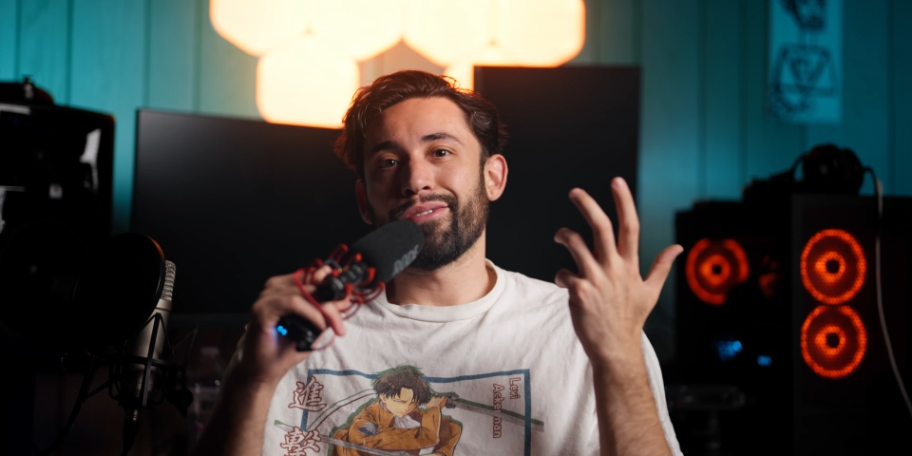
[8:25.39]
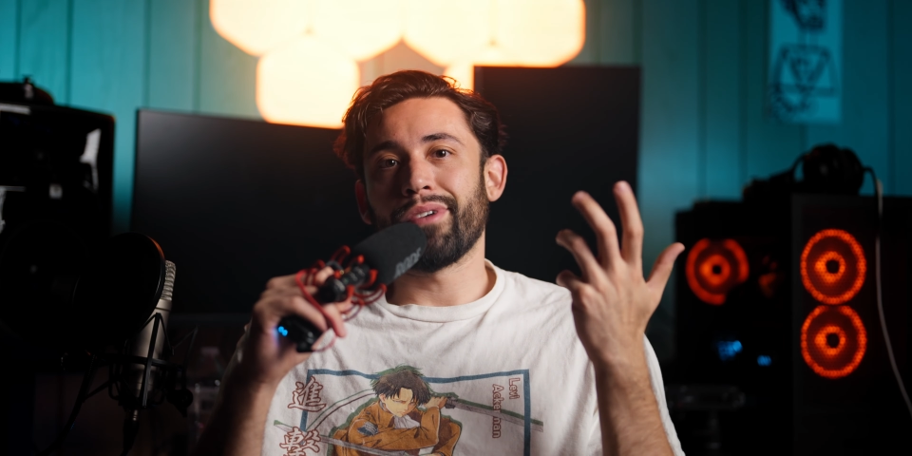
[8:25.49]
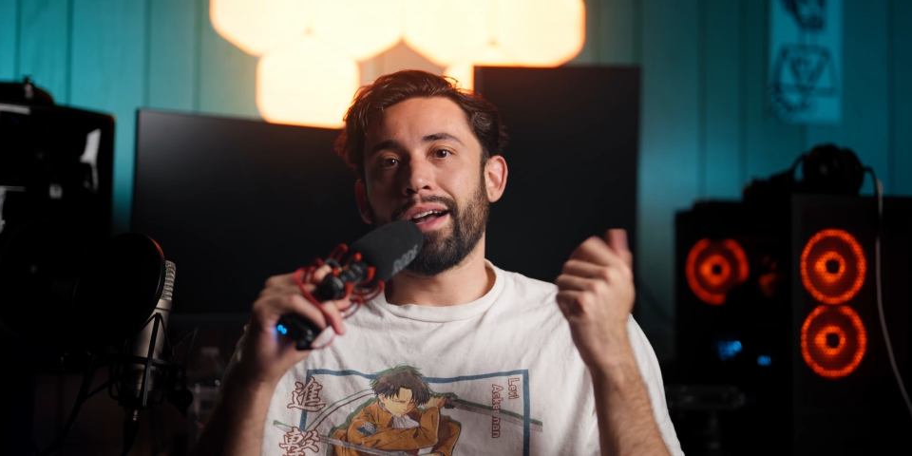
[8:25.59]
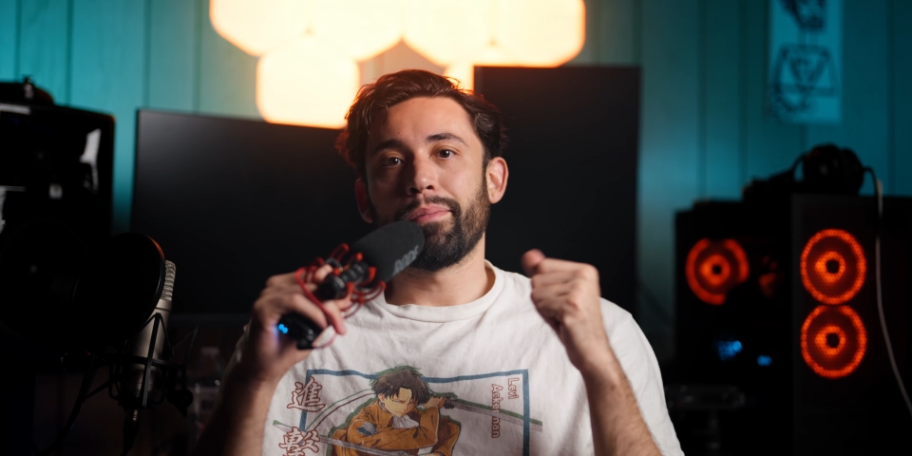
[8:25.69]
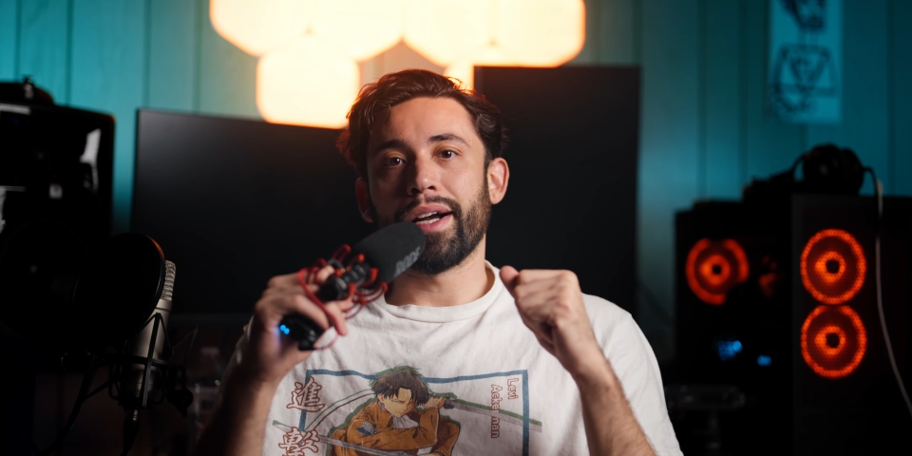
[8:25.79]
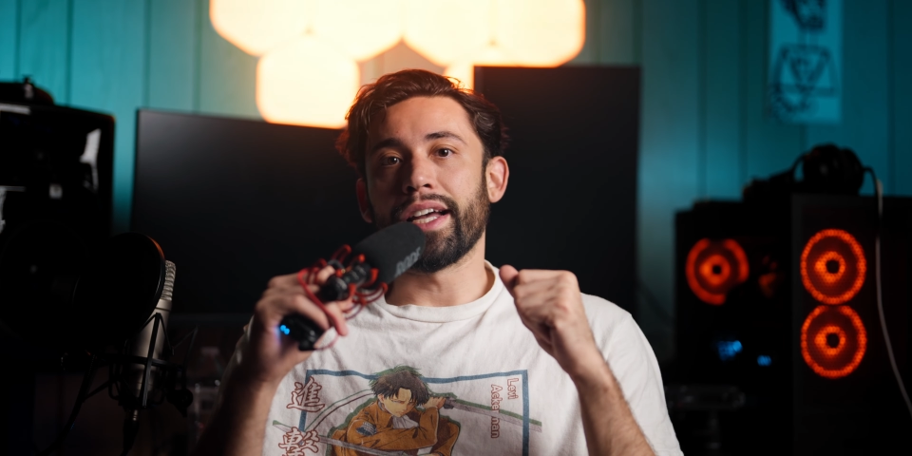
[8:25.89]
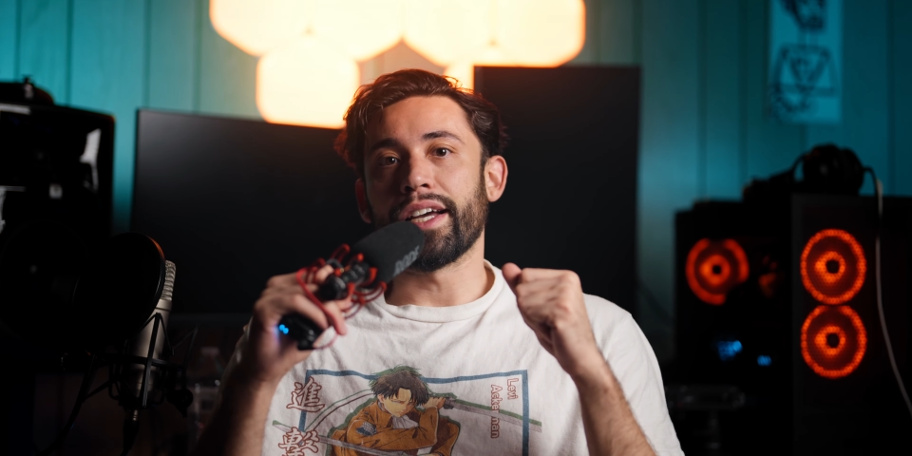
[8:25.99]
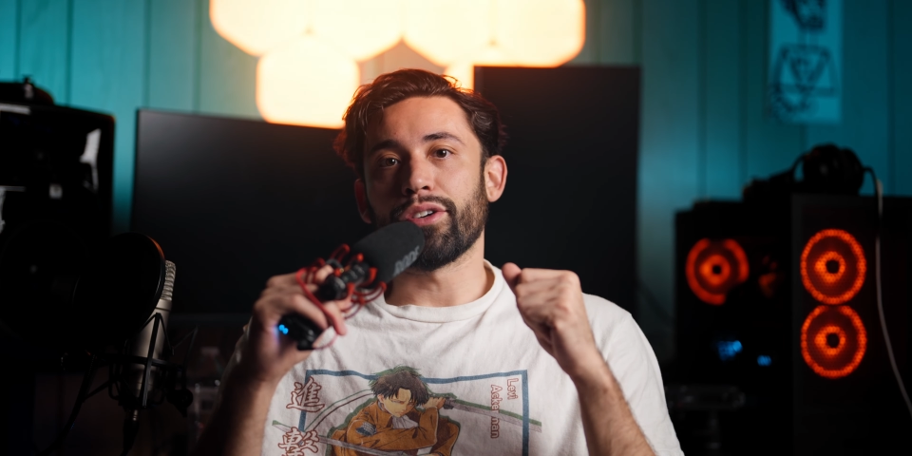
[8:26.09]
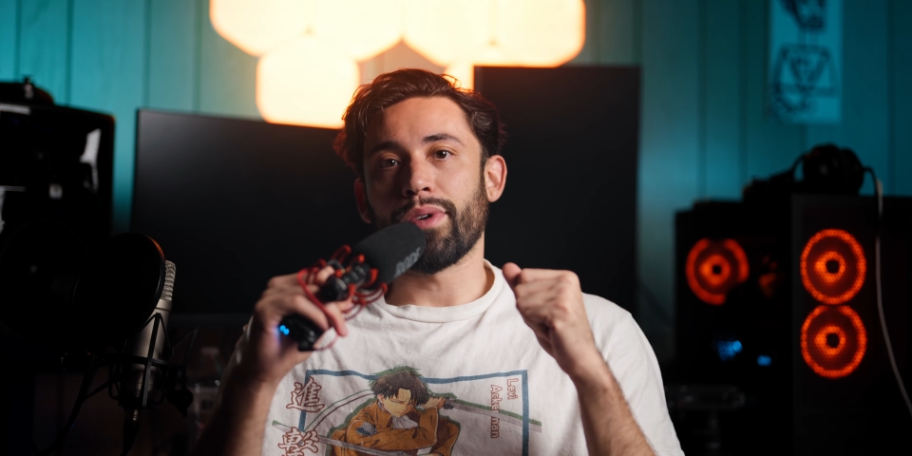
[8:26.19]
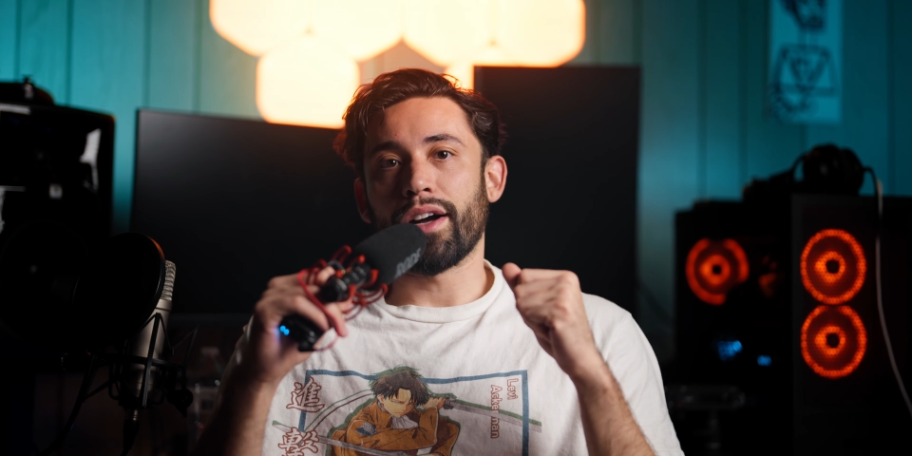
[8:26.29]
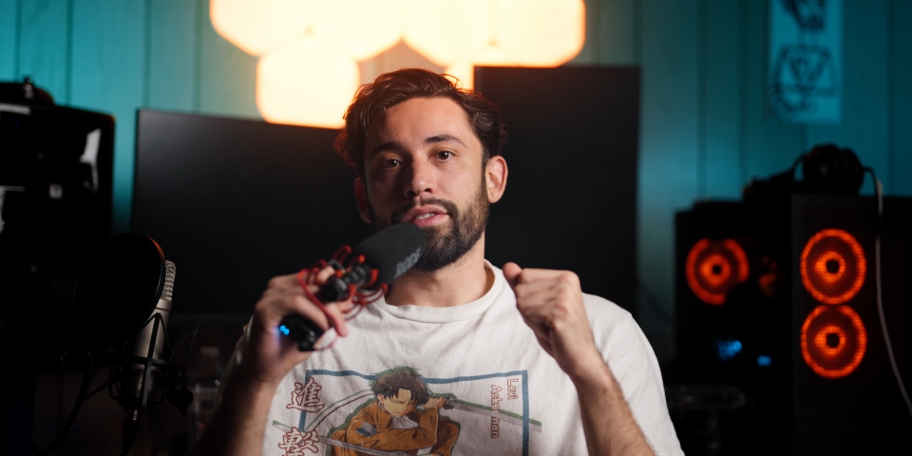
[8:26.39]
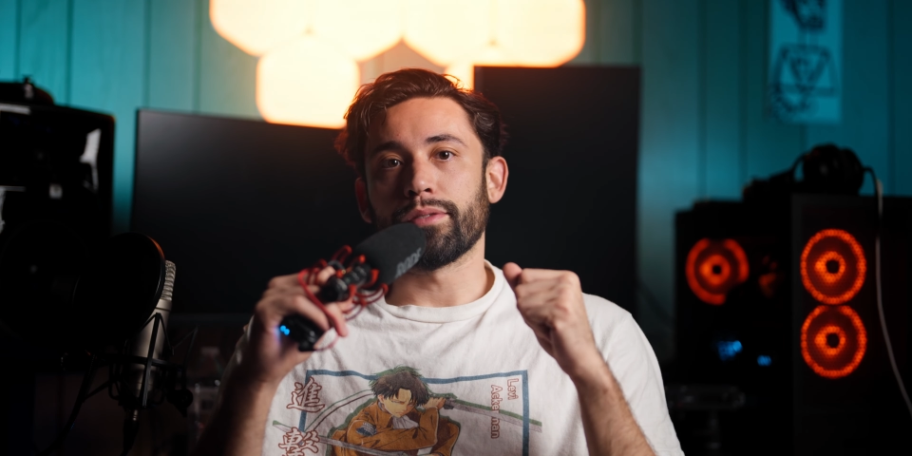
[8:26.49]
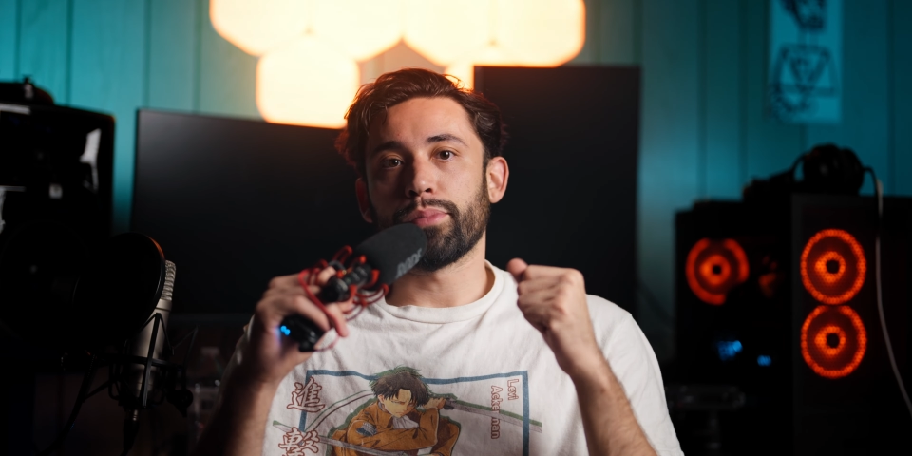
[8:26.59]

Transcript: wrap my head around